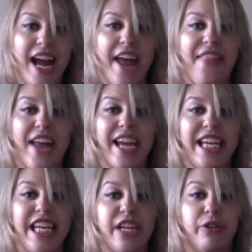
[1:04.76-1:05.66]
and that
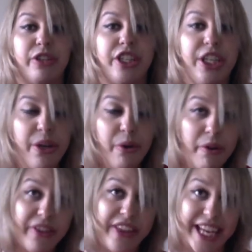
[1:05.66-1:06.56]
he could
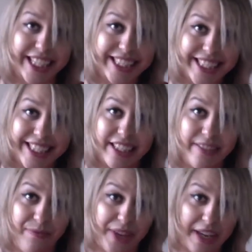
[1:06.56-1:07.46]
cure this
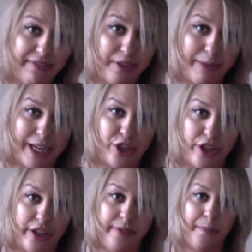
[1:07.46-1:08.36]

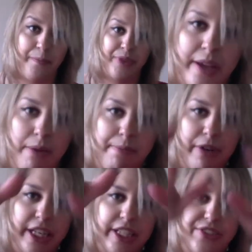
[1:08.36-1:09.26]
inflammation by
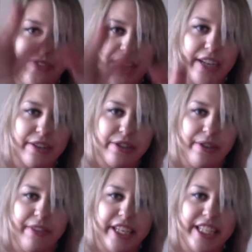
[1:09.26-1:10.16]
putting his fingers
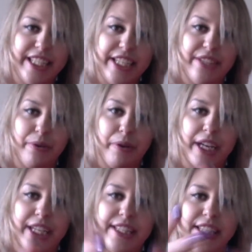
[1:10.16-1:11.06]
over the disease
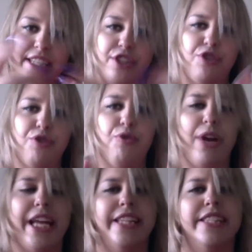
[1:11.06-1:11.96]
organs and
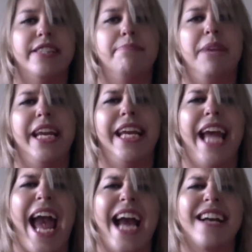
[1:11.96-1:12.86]

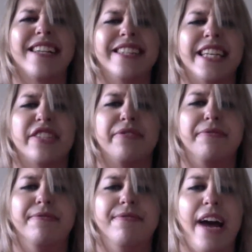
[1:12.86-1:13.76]
transmitting excess
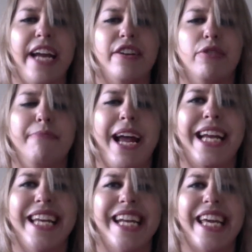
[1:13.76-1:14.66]
vital
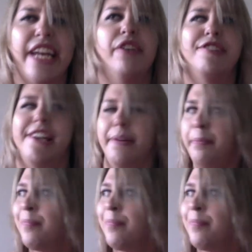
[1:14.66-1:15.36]
magnetic energy.